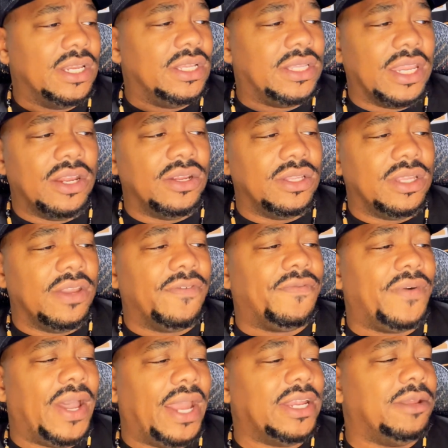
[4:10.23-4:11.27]
They're
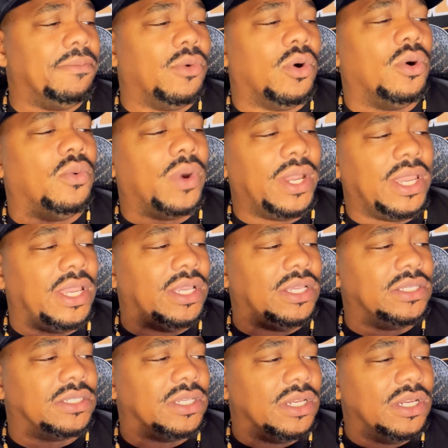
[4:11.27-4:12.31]
finding more
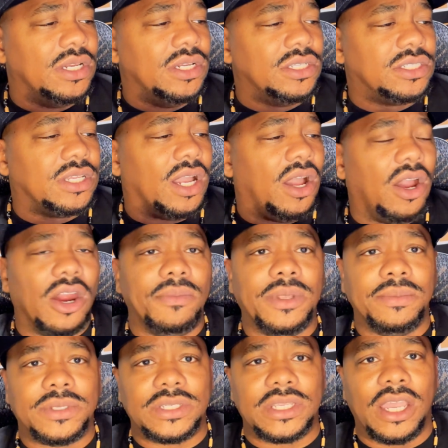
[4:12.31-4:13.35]
ways to harm
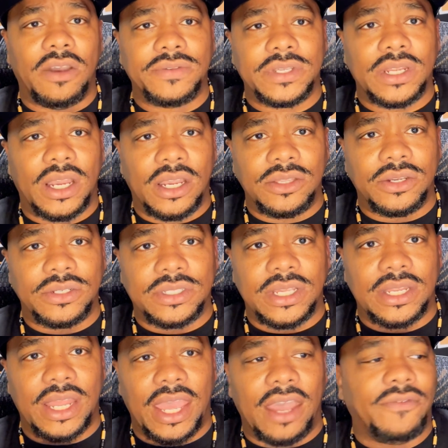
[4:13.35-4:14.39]
themselves and others
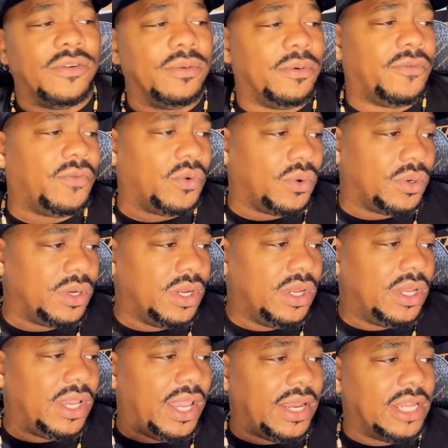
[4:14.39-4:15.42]
than ever before.
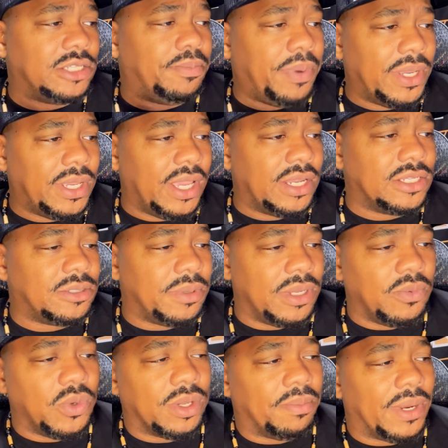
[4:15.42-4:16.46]
And
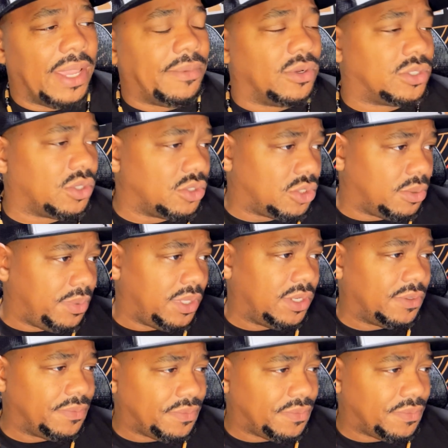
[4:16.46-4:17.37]
we can blame it on social media.